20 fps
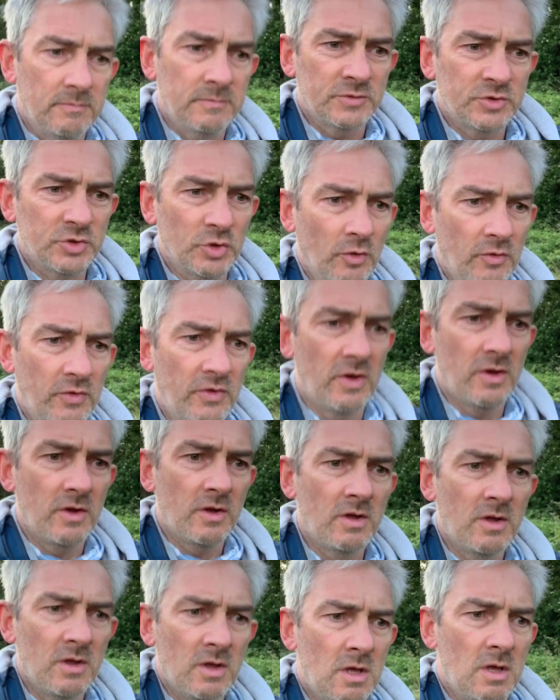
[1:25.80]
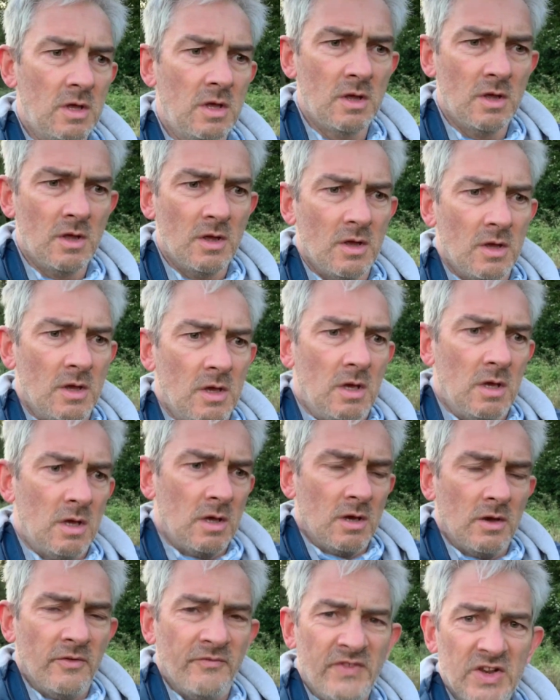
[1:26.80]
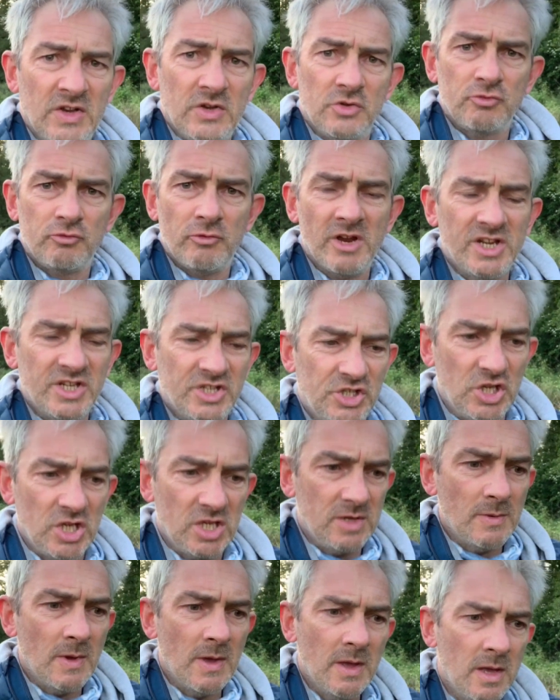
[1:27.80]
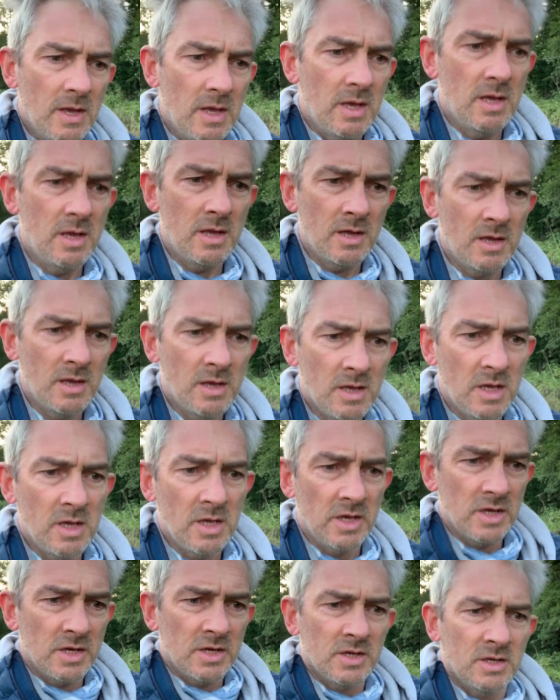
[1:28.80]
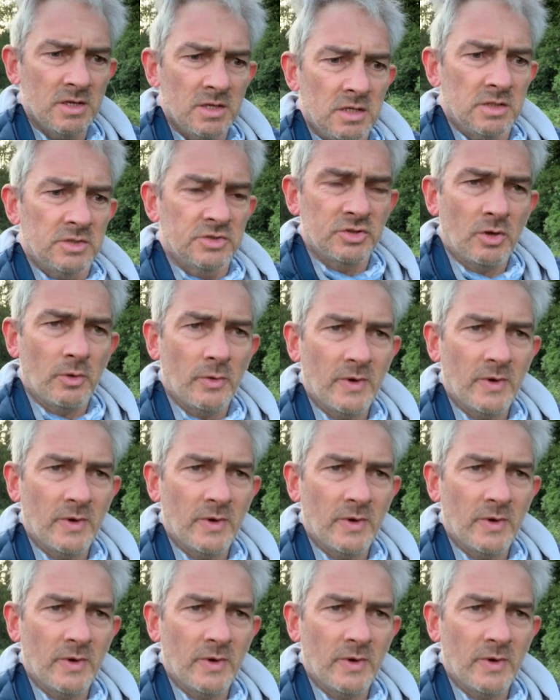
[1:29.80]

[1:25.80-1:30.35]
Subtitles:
sort of fitness regime, so I